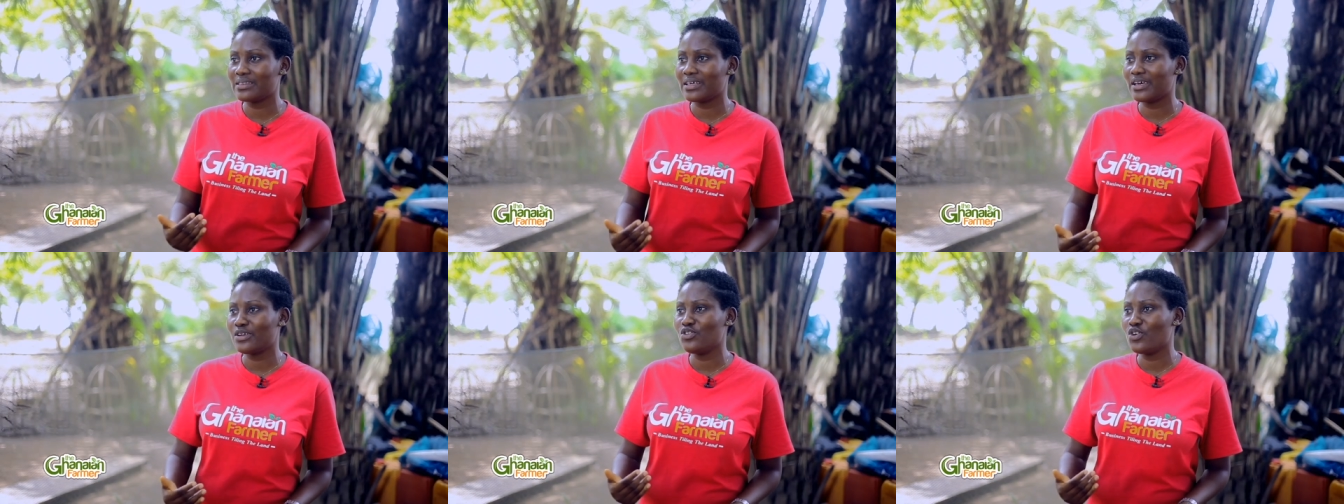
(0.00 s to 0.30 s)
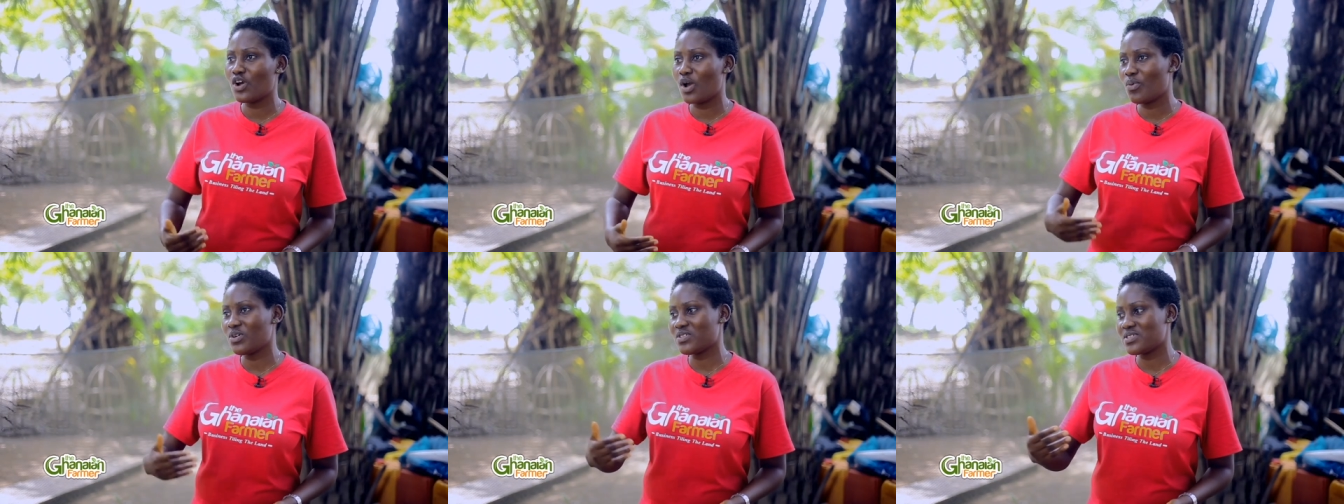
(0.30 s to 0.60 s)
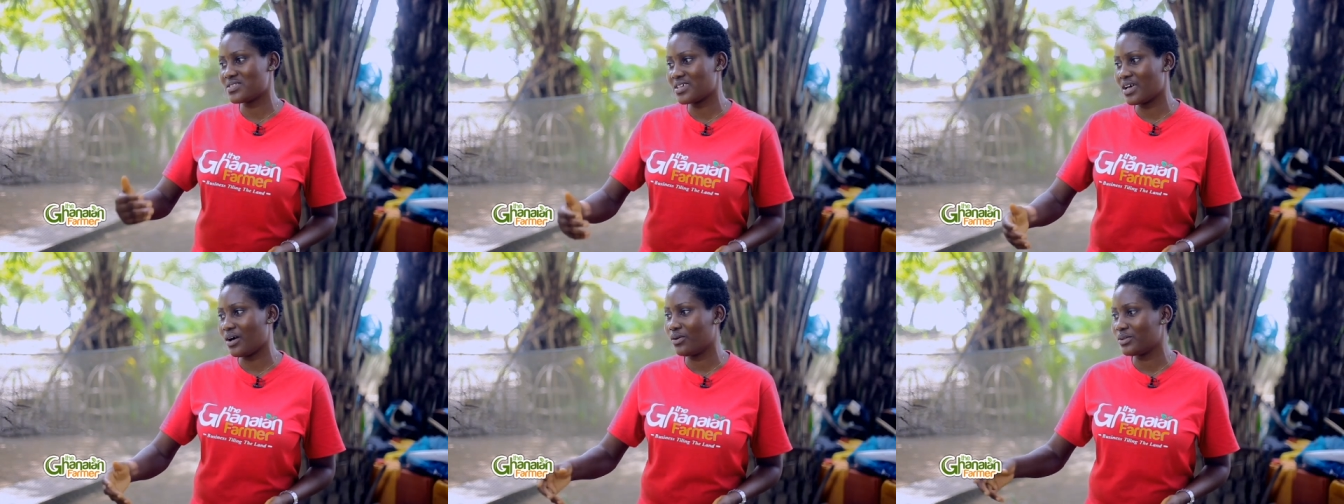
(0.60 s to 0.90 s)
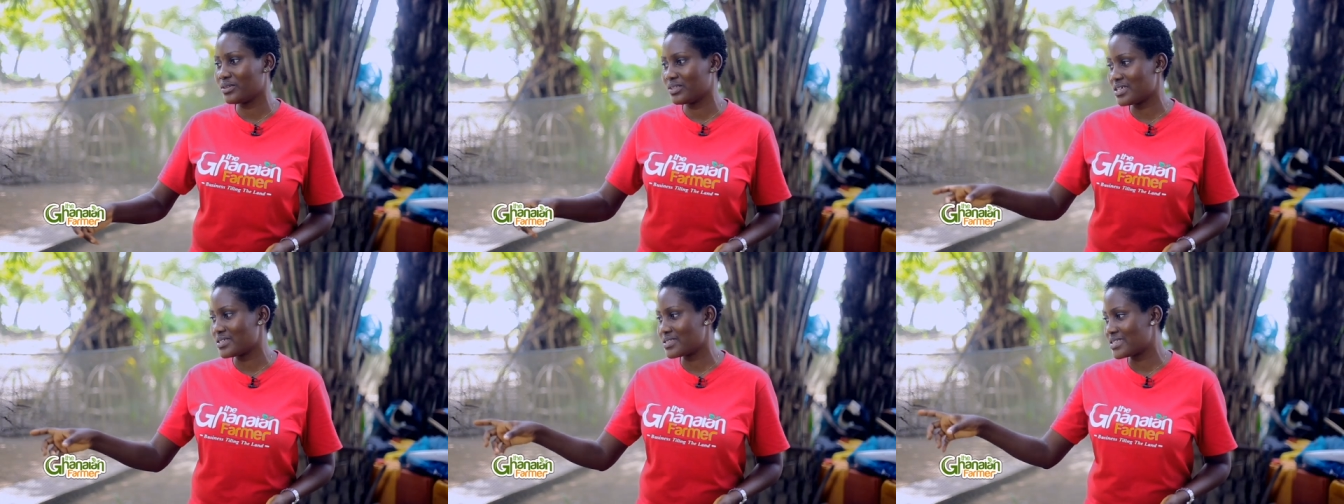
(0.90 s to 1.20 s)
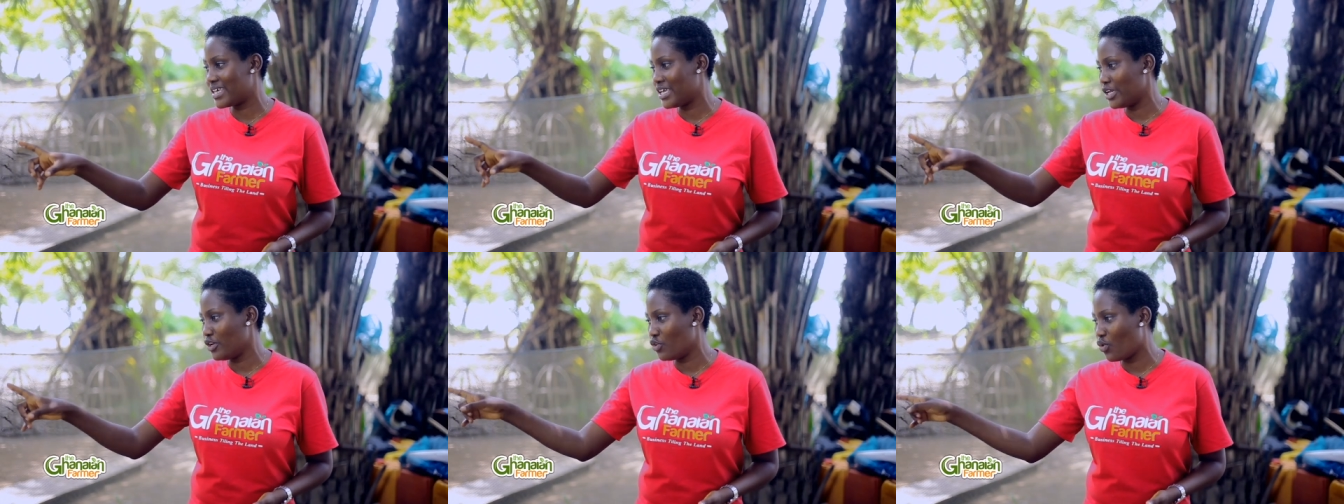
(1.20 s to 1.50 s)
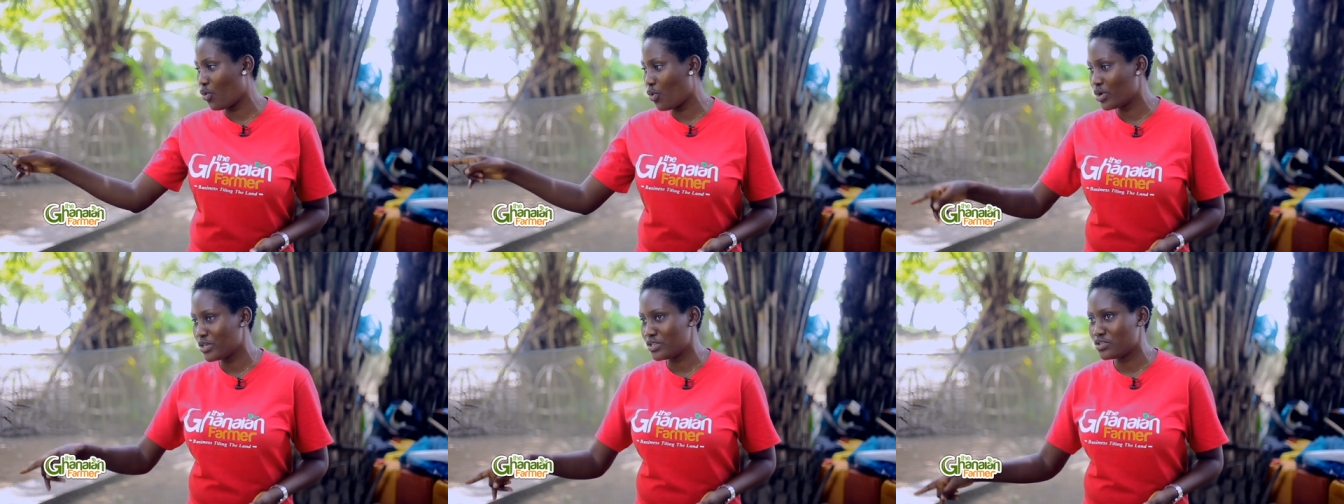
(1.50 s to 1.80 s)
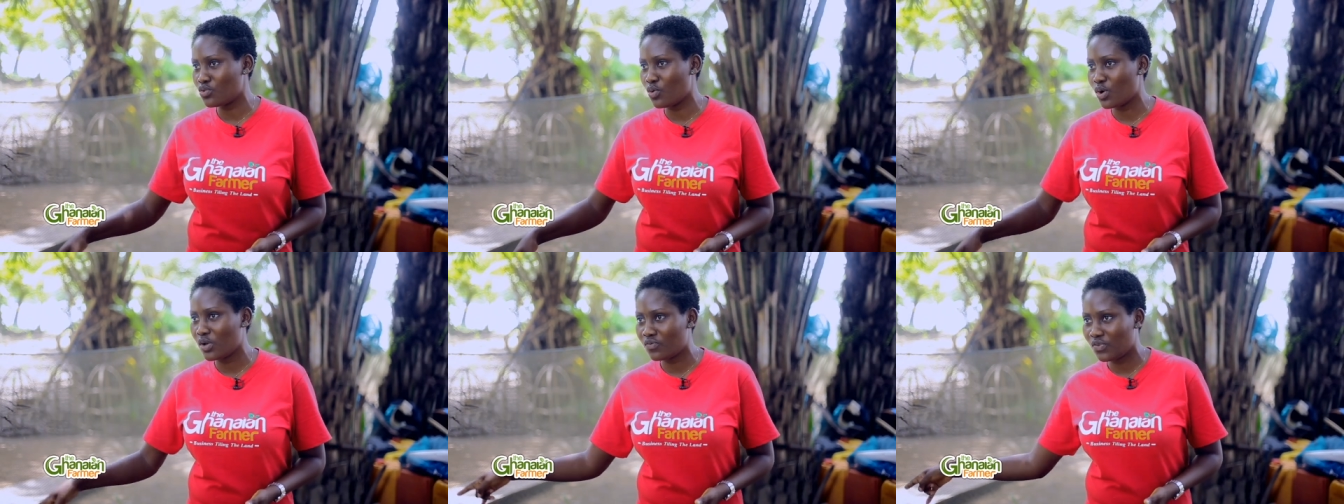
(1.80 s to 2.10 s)
then you're able to tell this kilo is
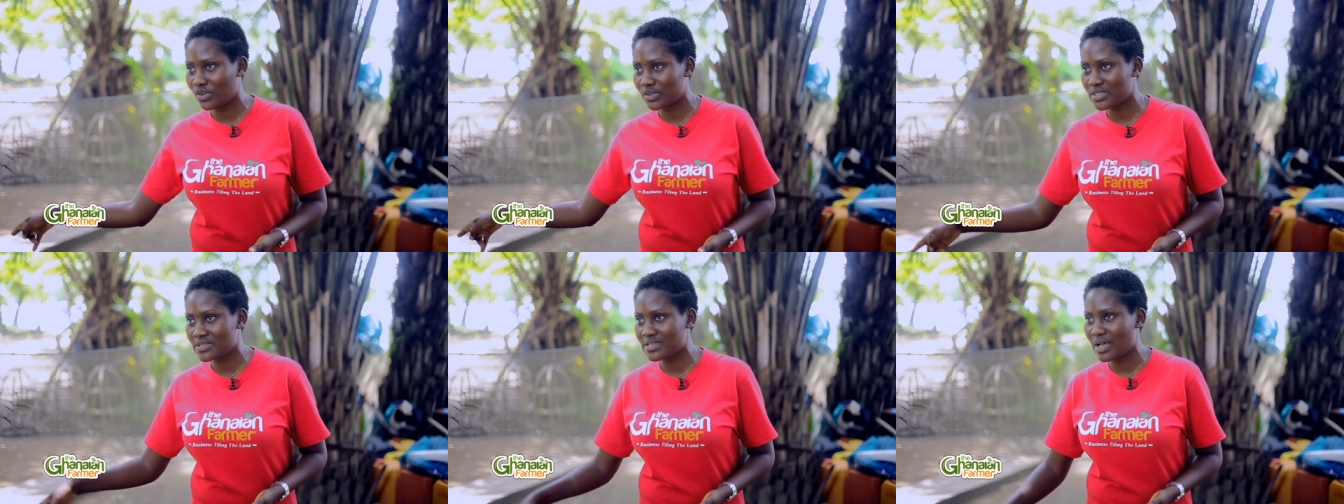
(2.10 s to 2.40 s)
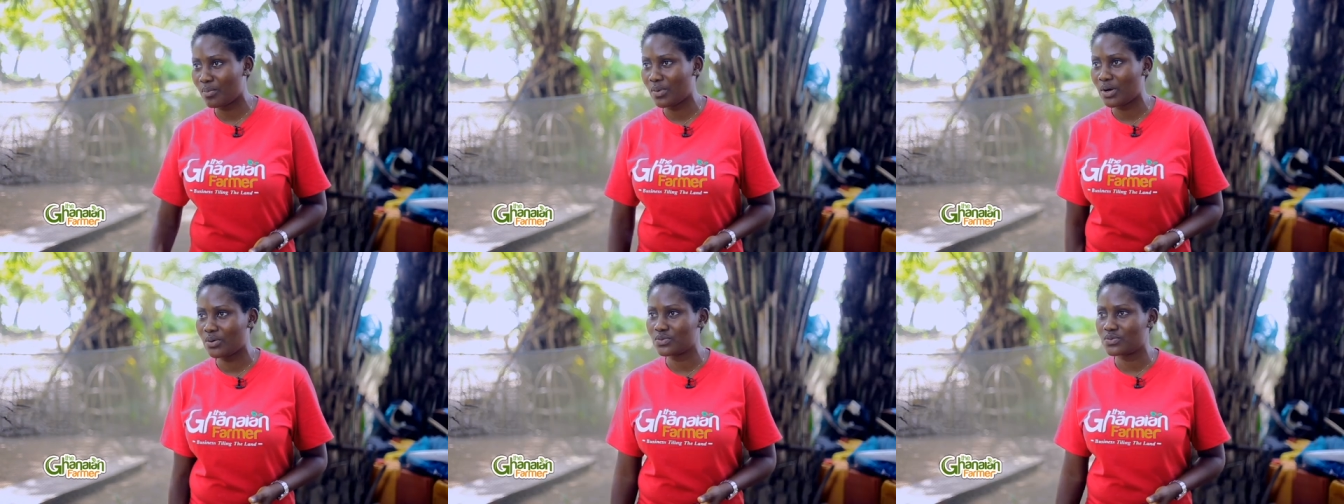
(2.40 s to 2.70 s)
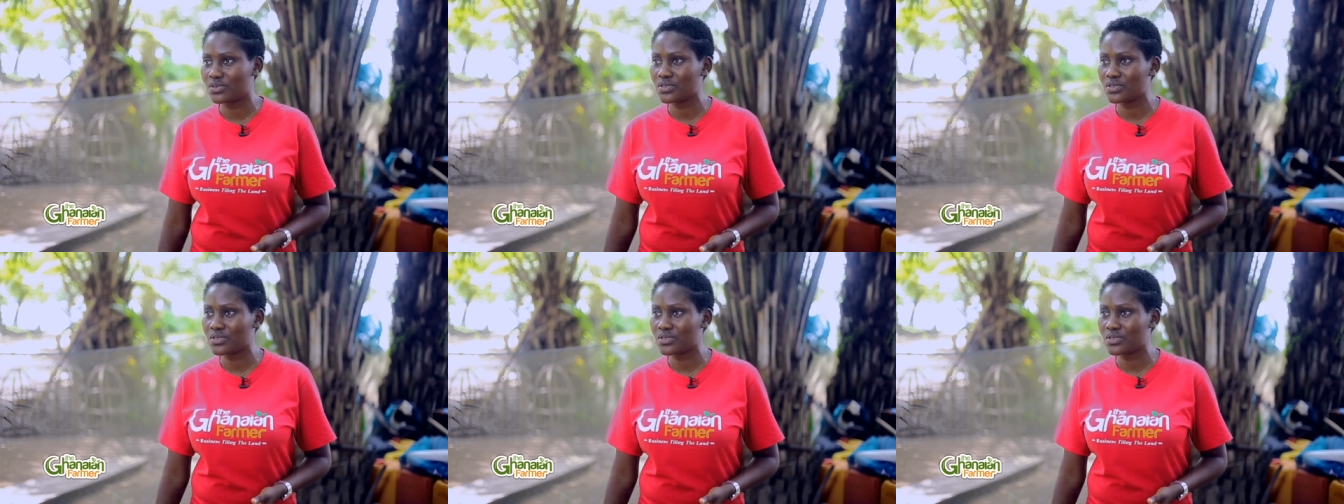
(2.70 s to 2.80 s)
going for this amount?